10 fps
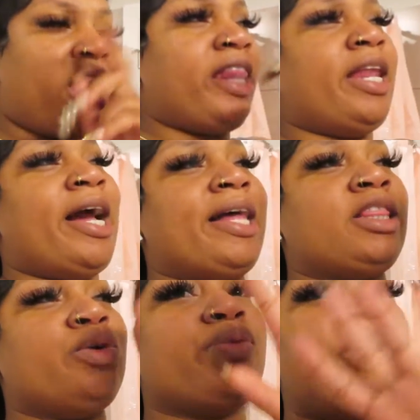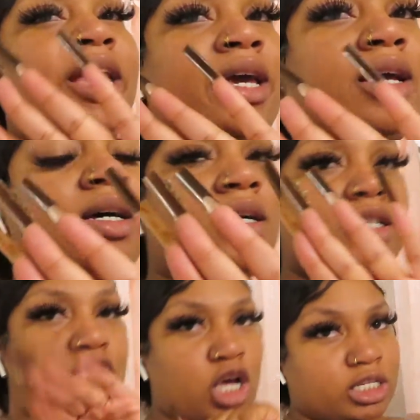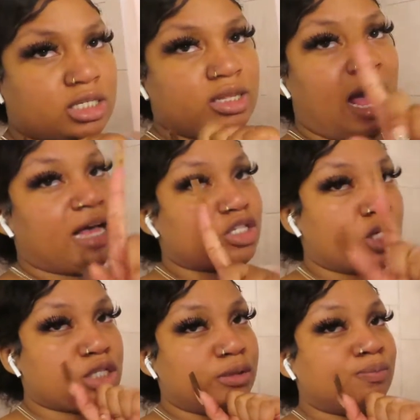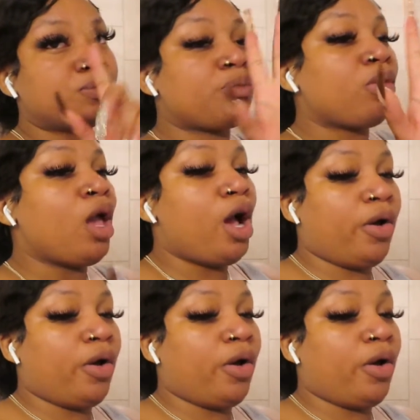then I got the red salsa, the hot salsa.